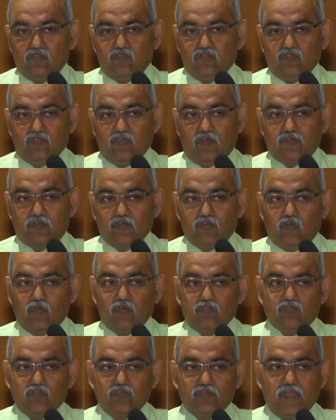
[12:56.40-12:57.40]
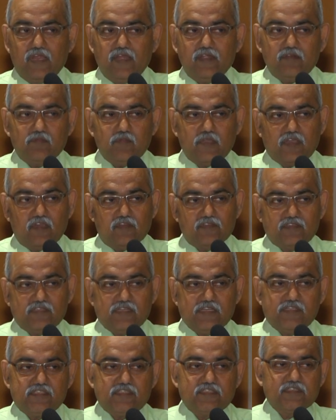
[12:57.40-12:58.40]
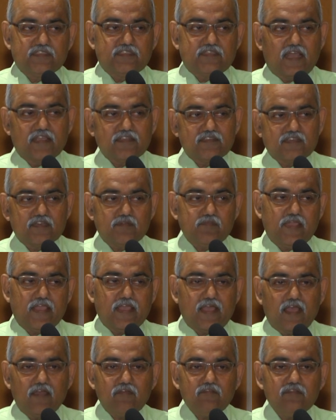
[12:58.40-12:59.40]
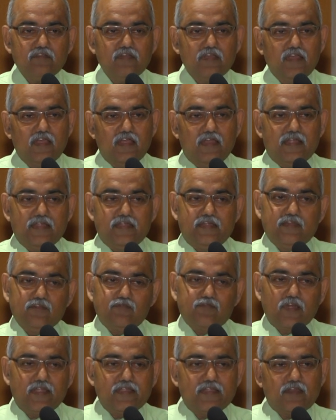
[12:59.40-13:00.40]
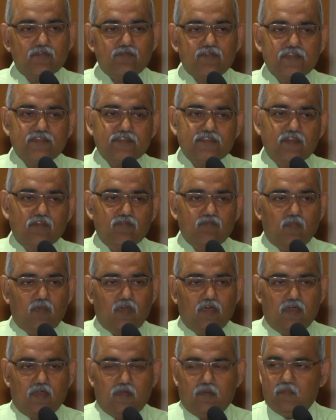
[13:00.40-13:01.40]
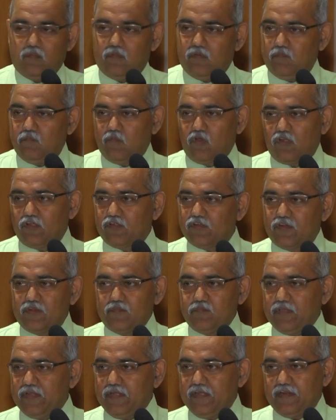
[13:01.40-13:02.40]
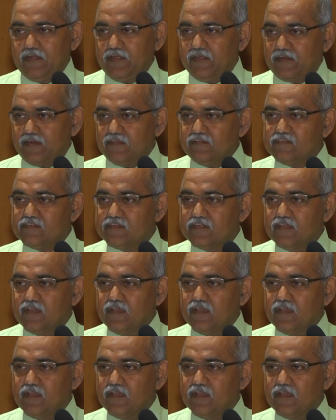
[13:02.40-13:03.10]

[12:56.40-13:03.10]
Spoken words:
You have to go through that because each sanction may have different definition of moratorium period interest.